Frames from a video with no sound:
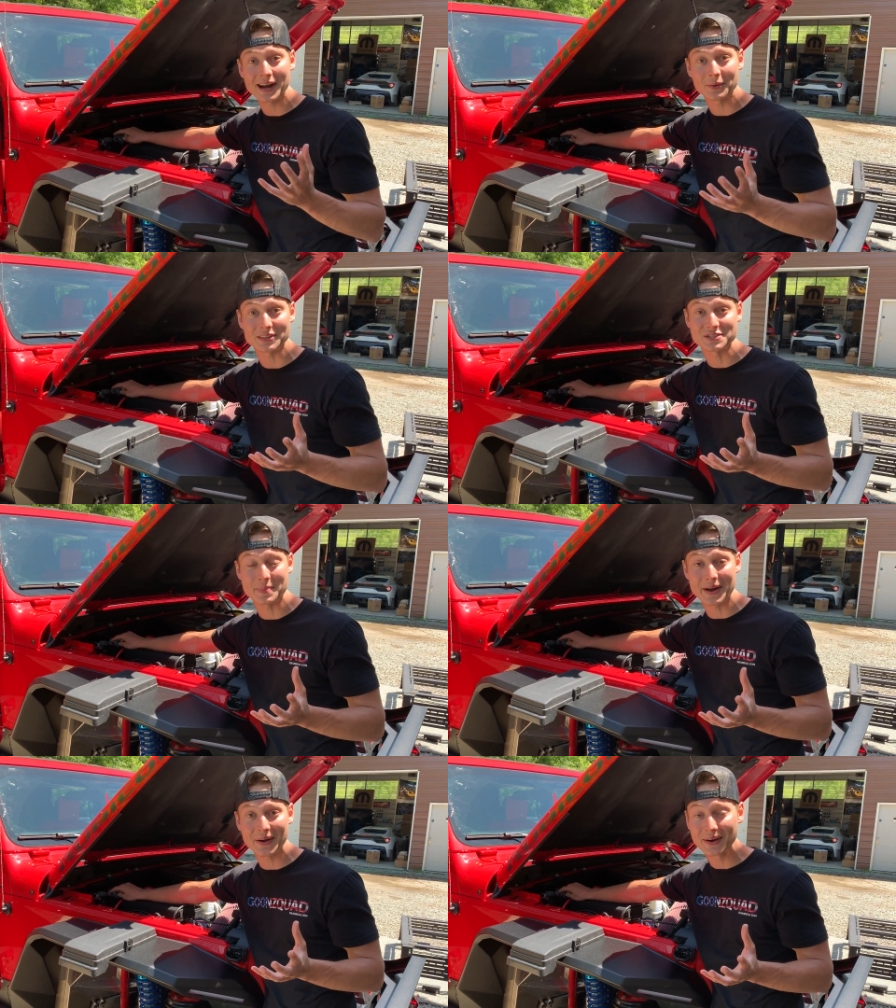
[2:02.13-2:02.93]
it out with a
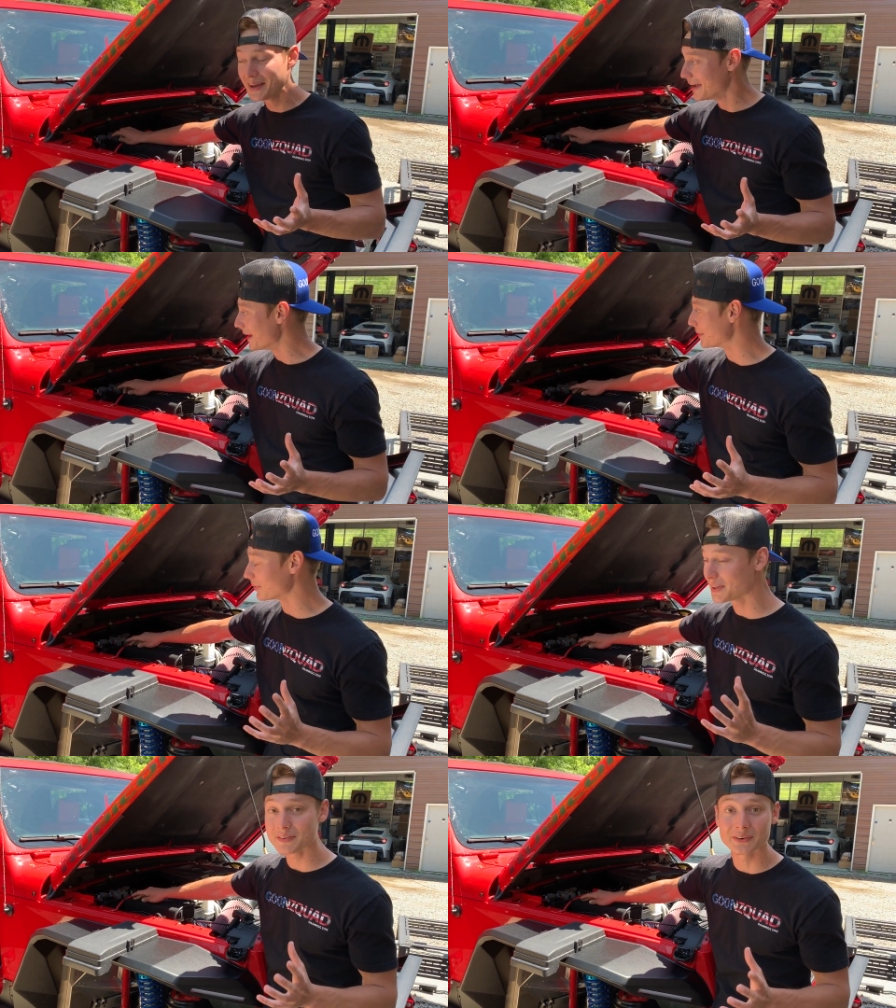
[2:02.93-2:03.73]
spare, and
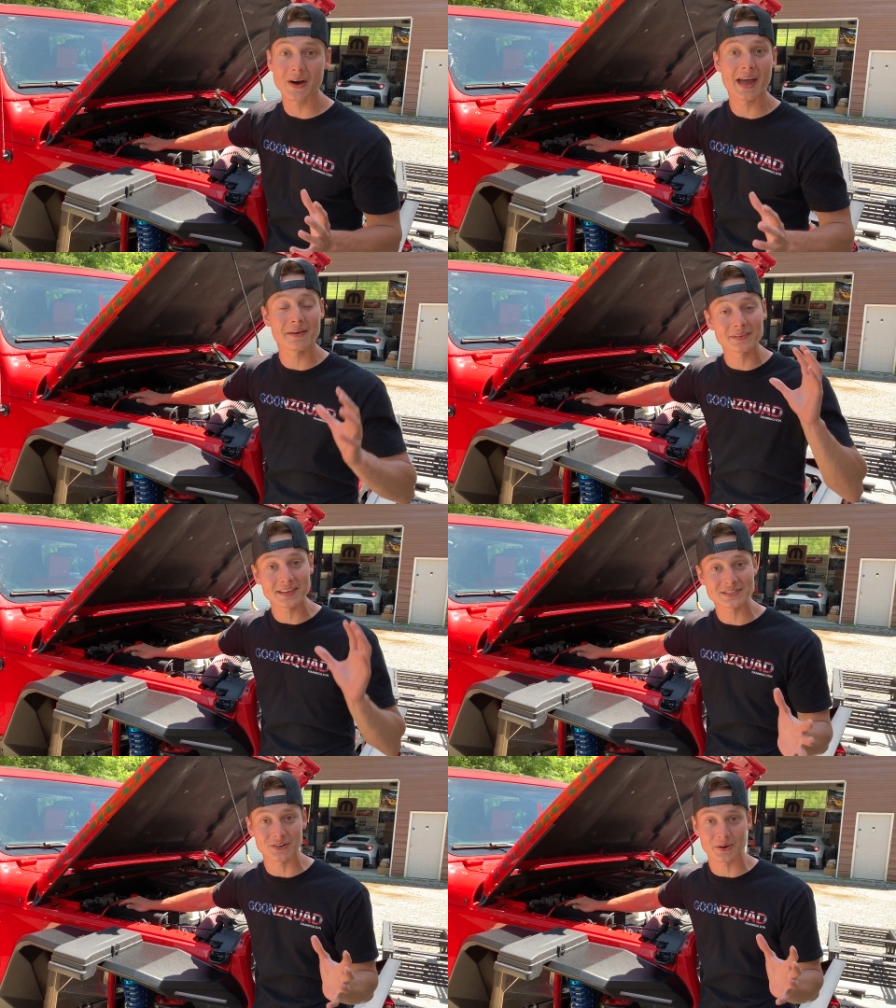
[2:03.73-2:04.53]
believe it or not,
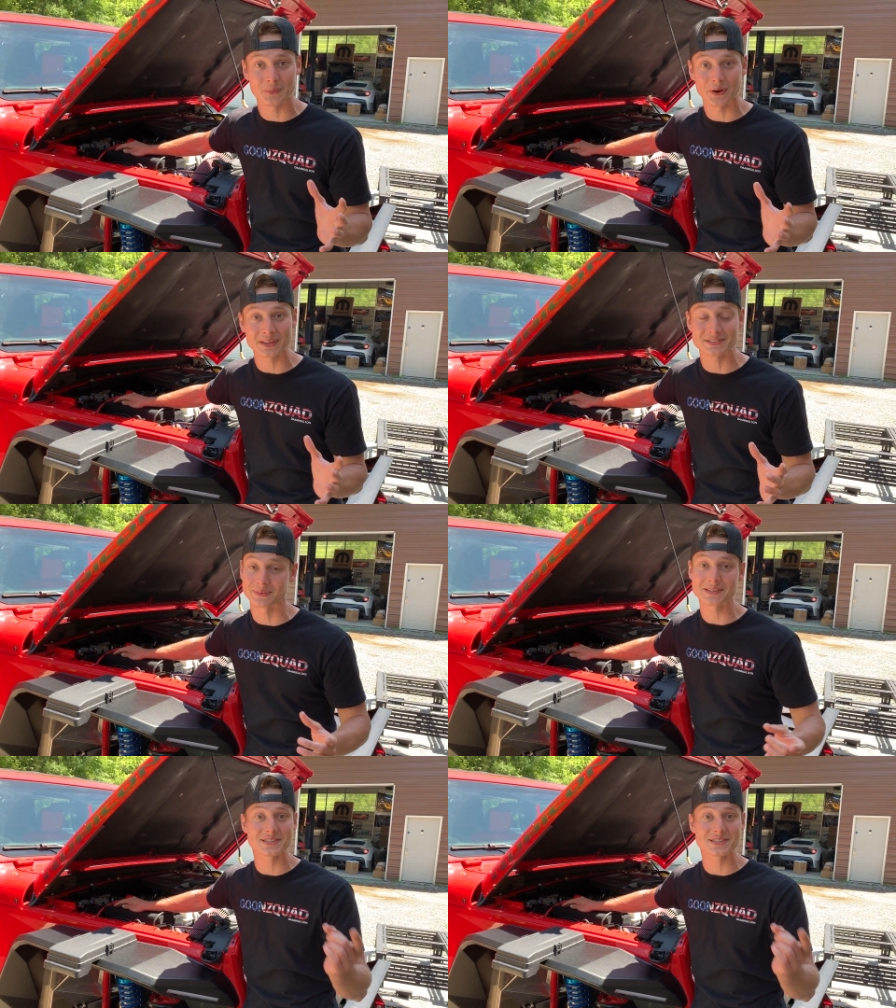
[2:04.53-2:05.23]
everything started working. So let's